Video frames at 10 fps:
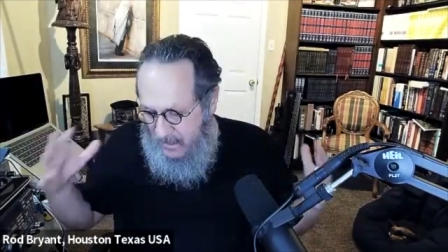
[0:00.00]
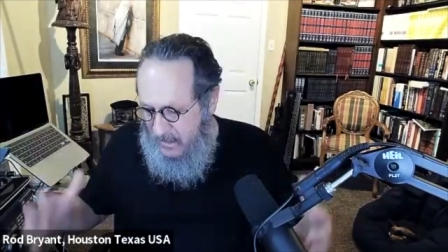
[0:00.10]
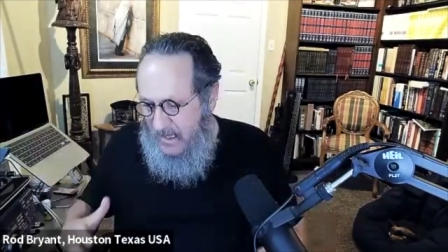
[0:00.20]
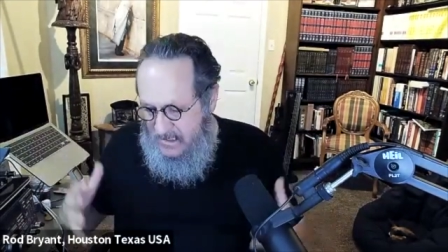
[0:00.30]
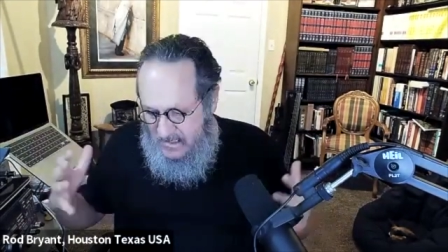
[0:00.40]

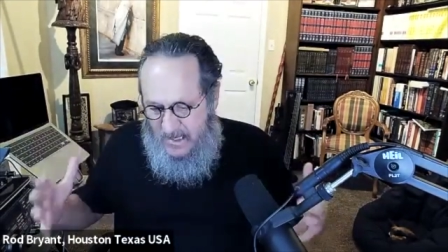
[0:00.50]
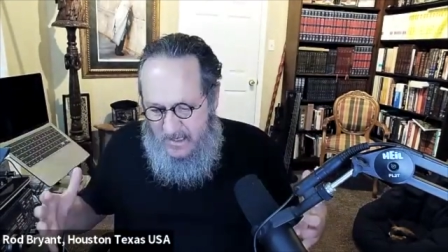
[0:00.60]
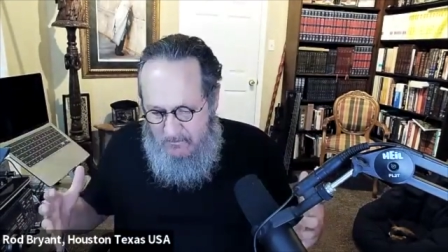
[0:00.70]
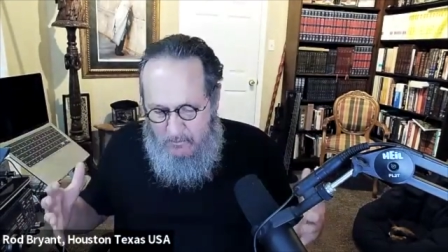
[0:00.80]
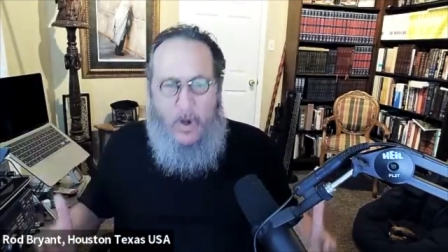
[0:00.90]
unless
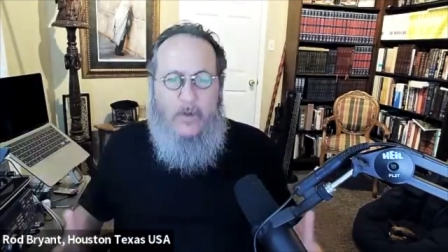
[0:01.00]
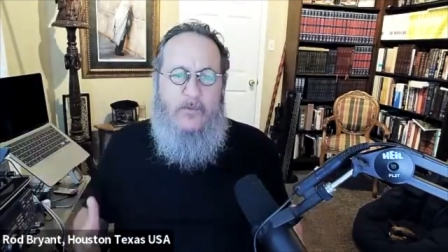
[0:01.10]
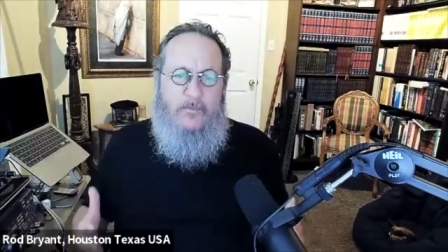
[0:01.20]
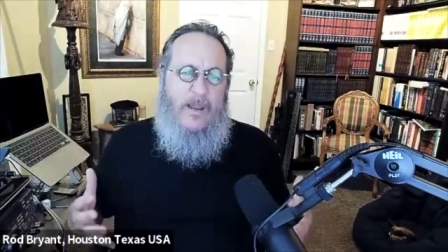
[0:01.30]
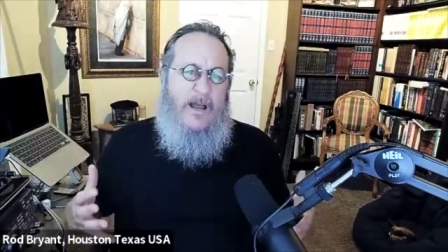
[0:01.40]
they
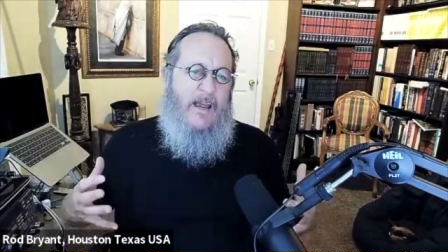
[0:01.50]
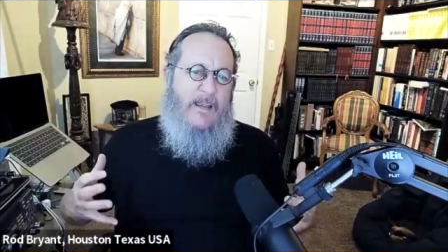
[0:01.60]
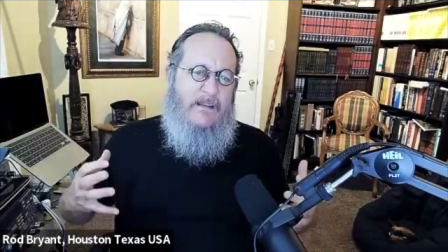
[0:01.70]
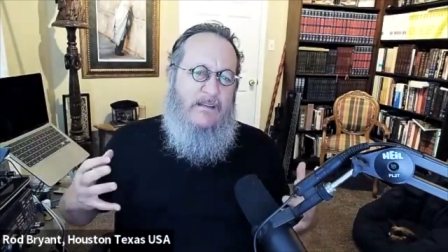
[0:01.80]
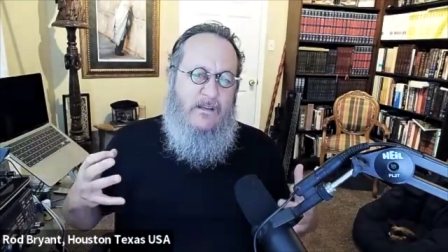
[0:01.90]
multiply
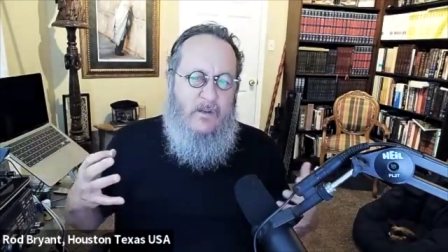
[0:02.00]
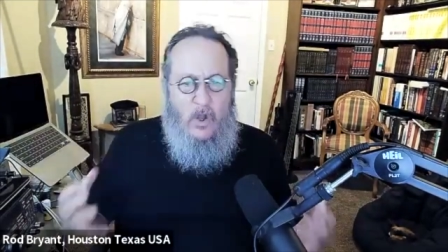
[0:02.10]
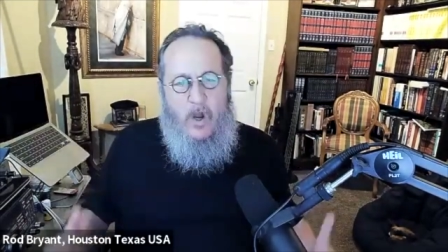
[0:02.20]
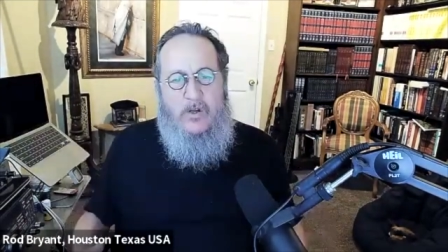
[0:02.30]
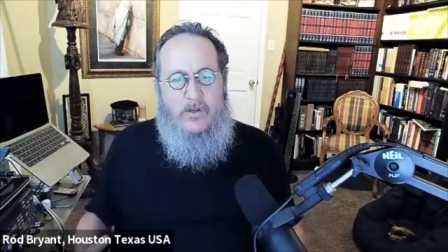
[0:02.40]
and get
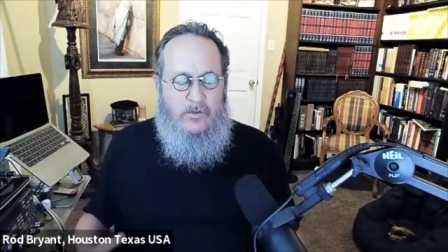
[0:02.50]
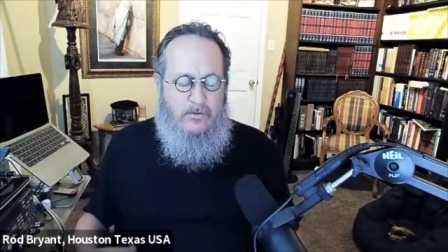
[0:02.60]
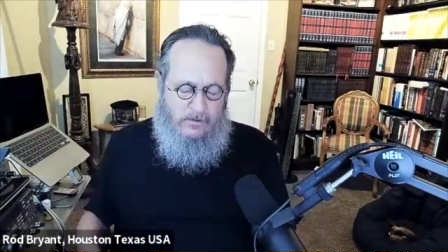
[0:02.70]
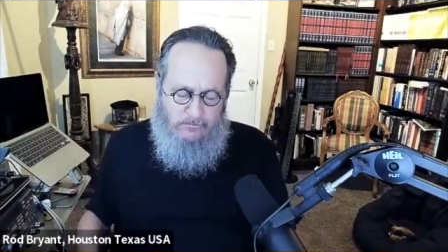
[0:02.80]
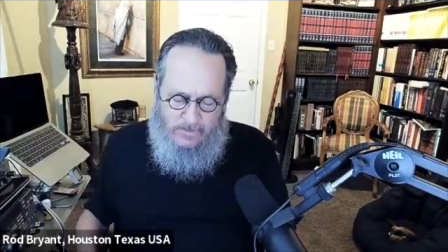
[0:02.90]

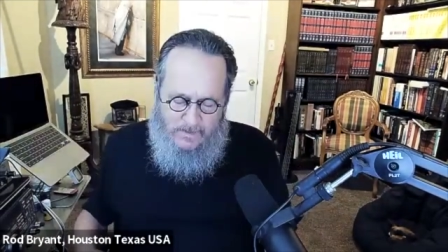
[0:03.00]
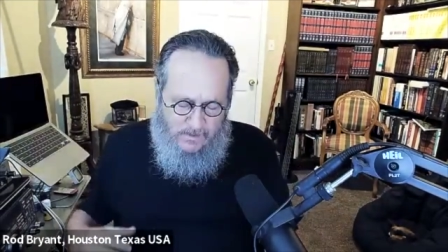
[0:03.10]
larger and